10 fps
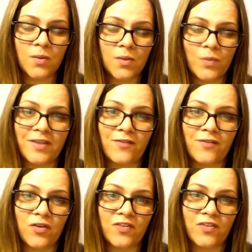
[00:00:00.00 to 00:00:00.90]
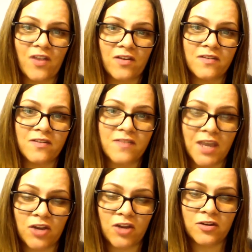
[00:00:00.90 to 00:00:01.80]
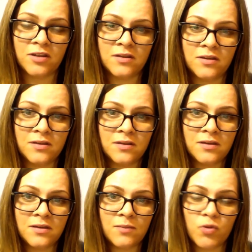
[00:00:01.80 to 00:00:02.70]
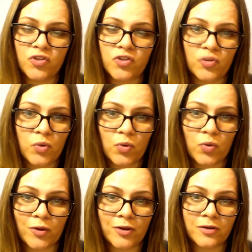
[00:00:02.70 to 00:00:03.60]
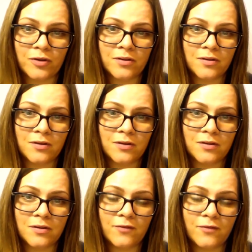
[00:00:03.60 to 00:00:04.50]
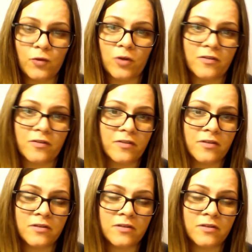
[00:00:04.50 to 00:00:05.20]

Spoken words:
When they feel stuck, scared, pushed into a corner, forced.